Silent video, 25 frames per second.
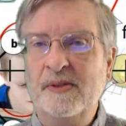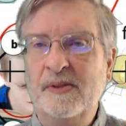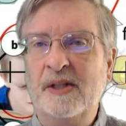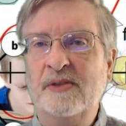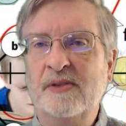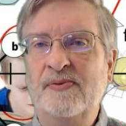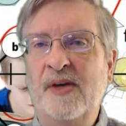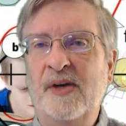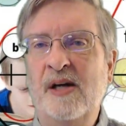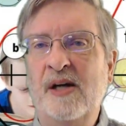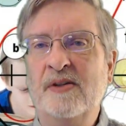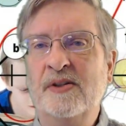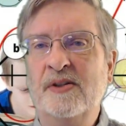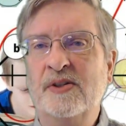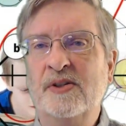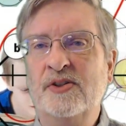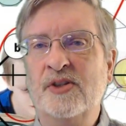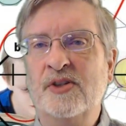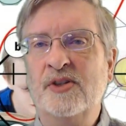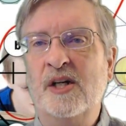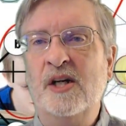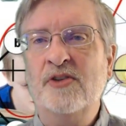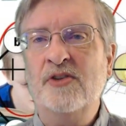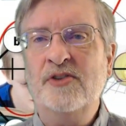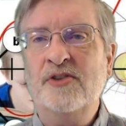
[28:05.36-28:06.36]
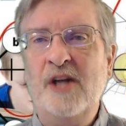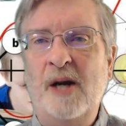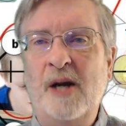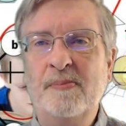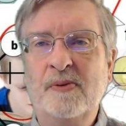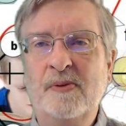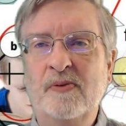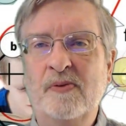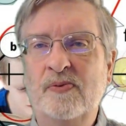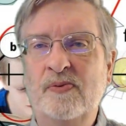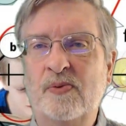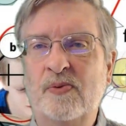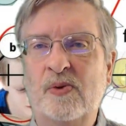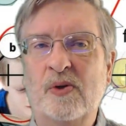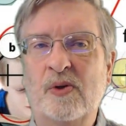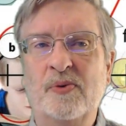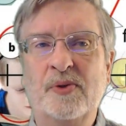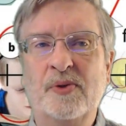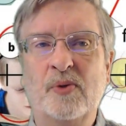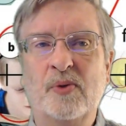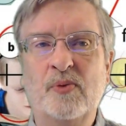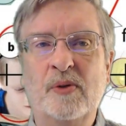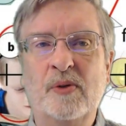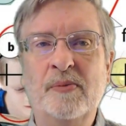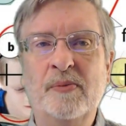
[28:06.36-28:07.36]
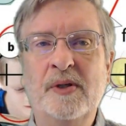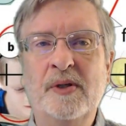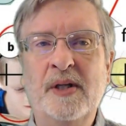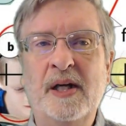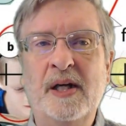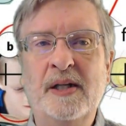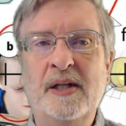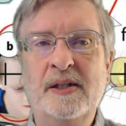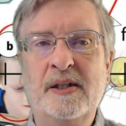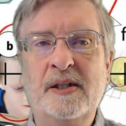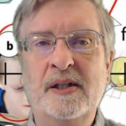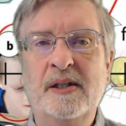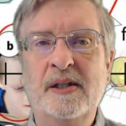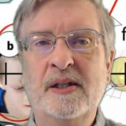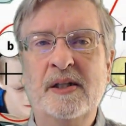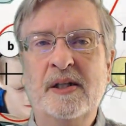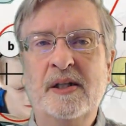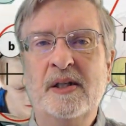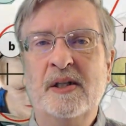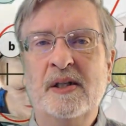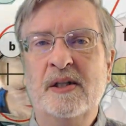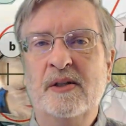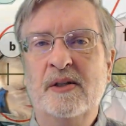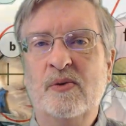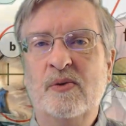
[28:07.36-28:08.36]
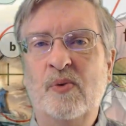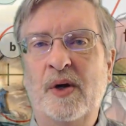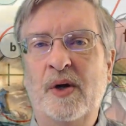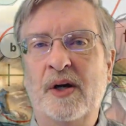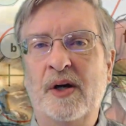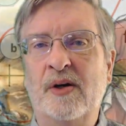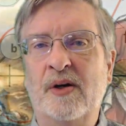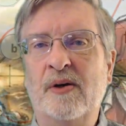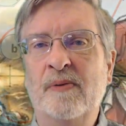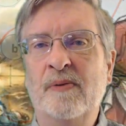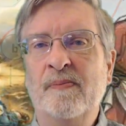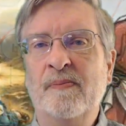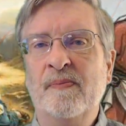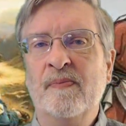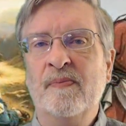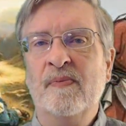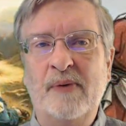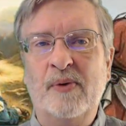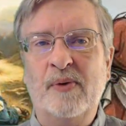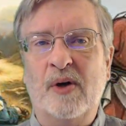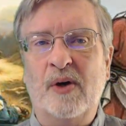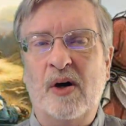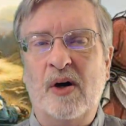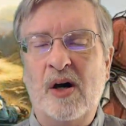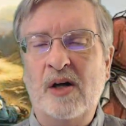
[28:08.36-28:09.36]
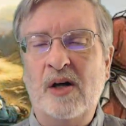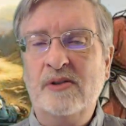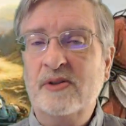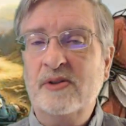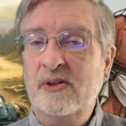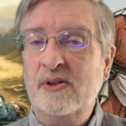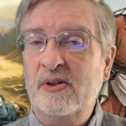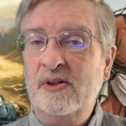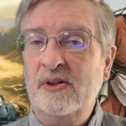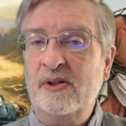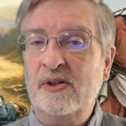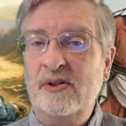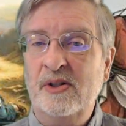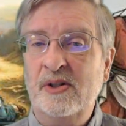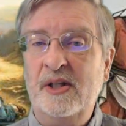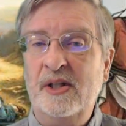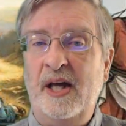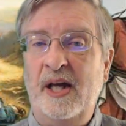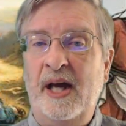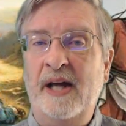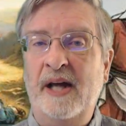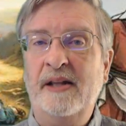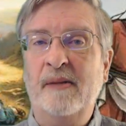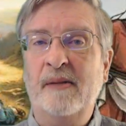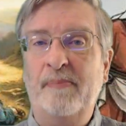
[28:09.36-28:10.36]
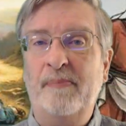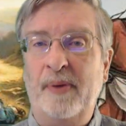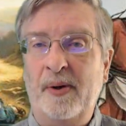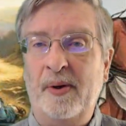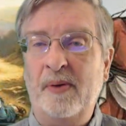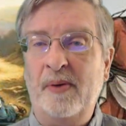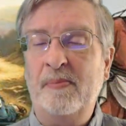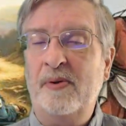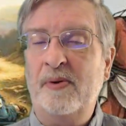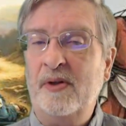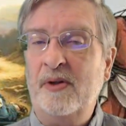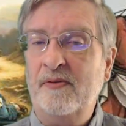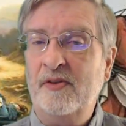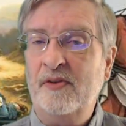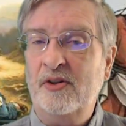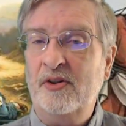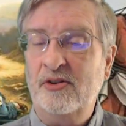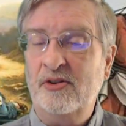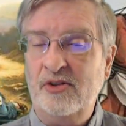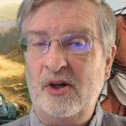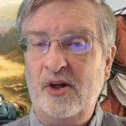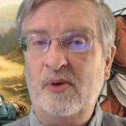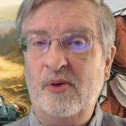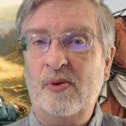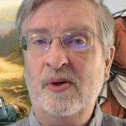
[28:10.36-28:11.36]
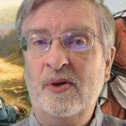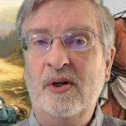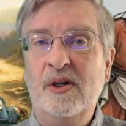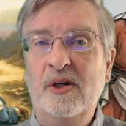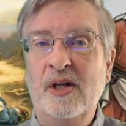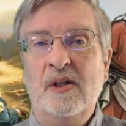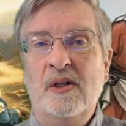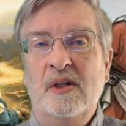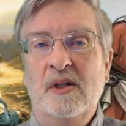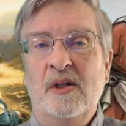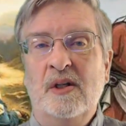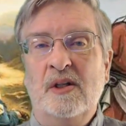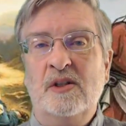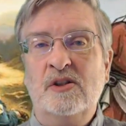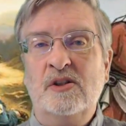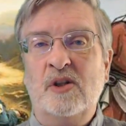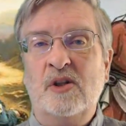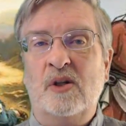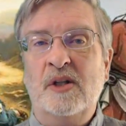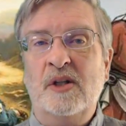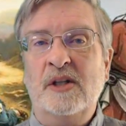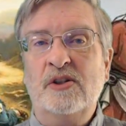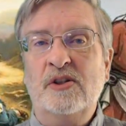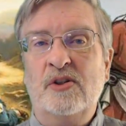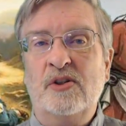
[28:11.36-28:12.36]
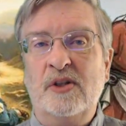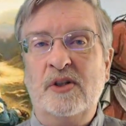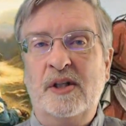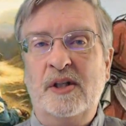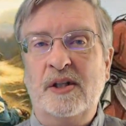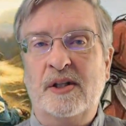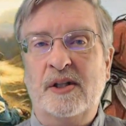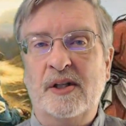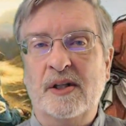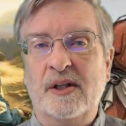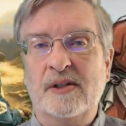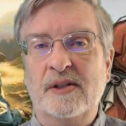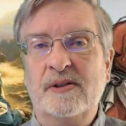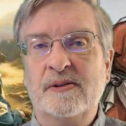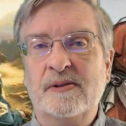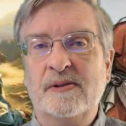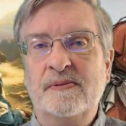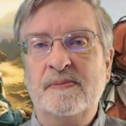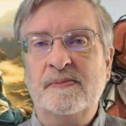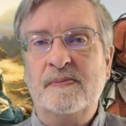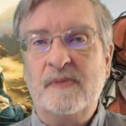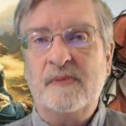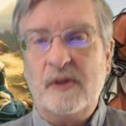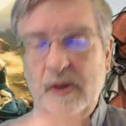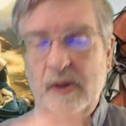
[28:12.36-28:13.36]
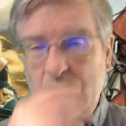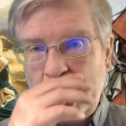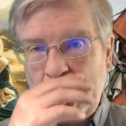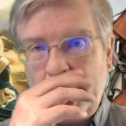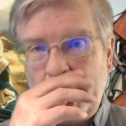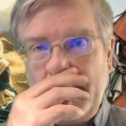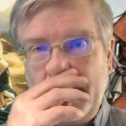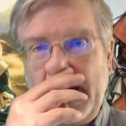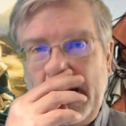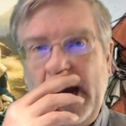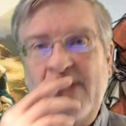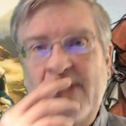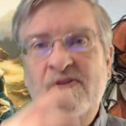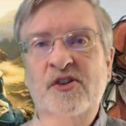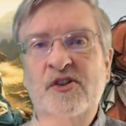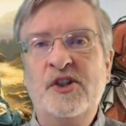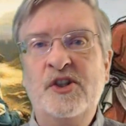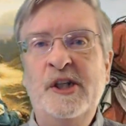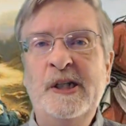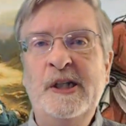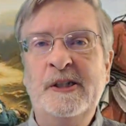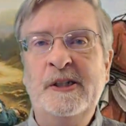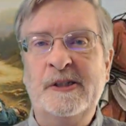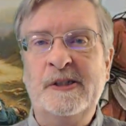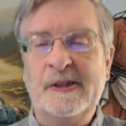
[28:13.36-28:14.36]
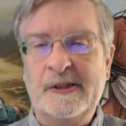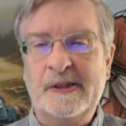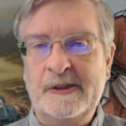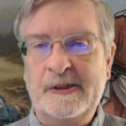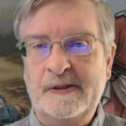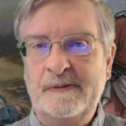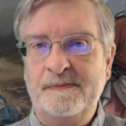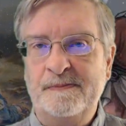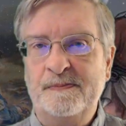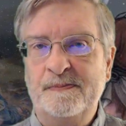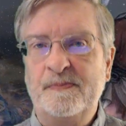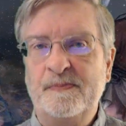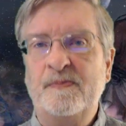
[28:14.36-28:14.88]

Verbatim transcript: that's found in John chapter 4 with the woman at the well. And we're also going to look at the parable of the sower. So let's look at this. So we have Jesus,